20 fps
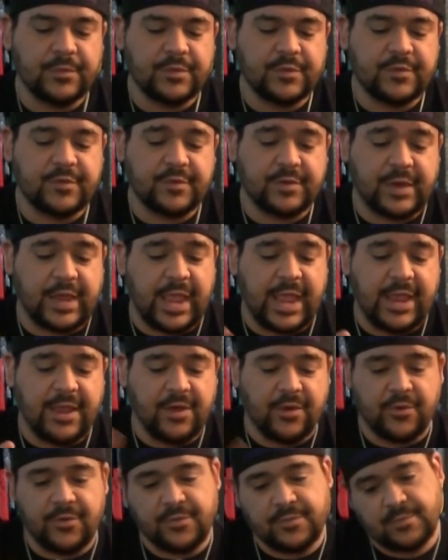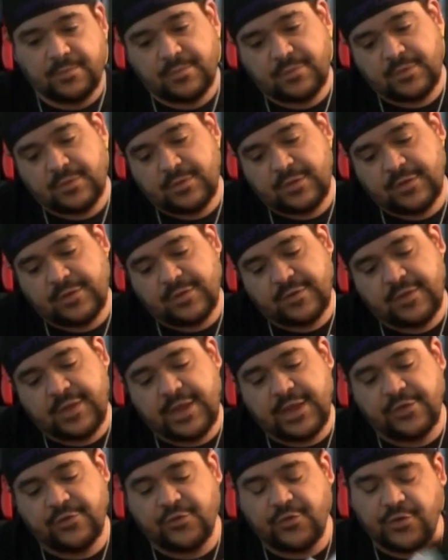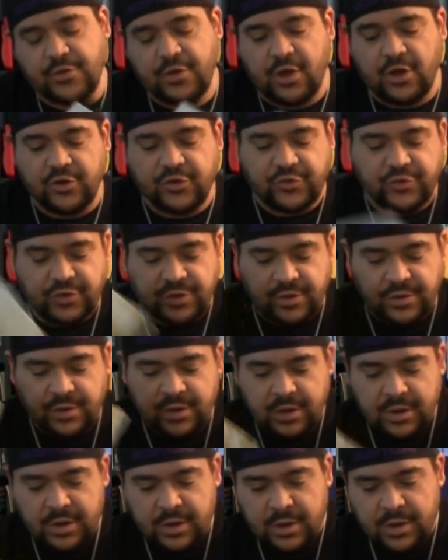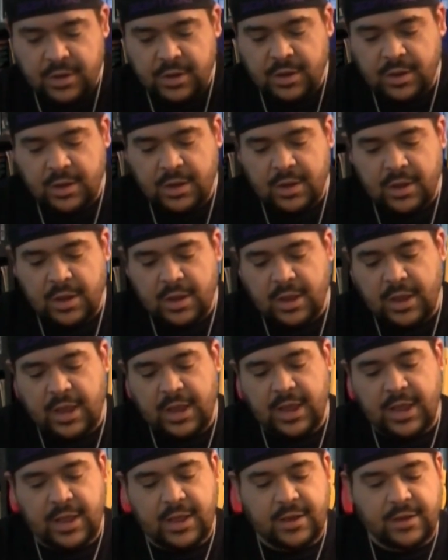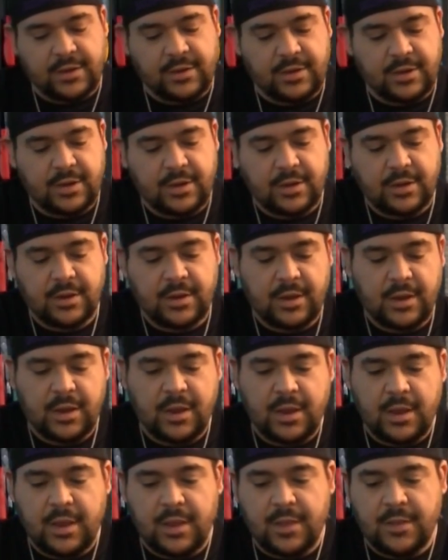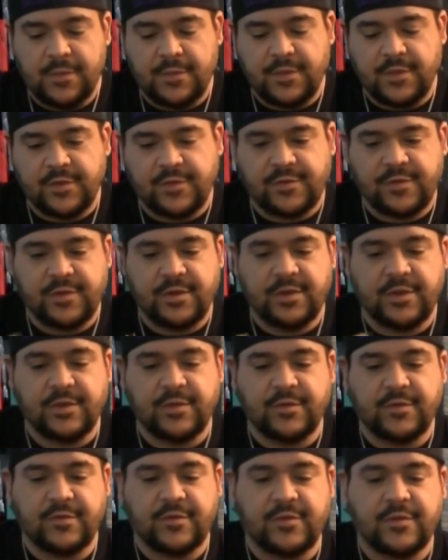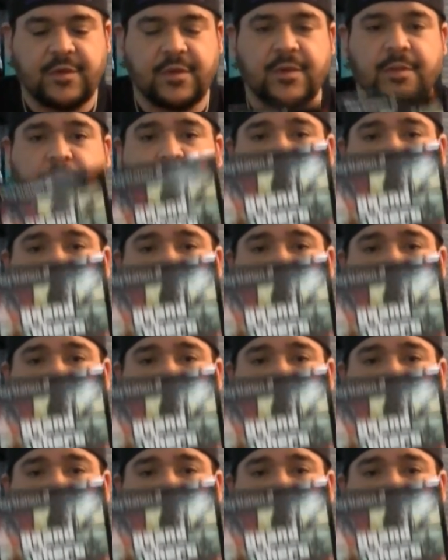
It's K, or this is the introduction. And this is